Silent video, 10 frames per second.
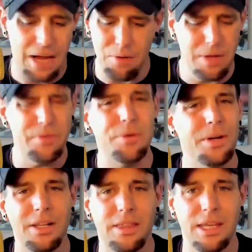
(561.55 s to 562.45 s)
don't even
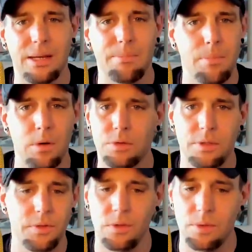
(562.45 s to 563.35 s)
really think most
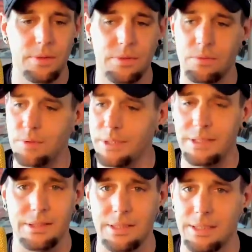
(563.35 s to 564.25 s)
of you even
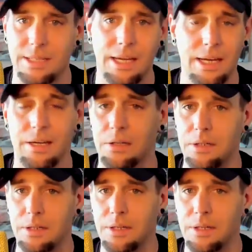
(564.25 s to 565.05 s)
really care.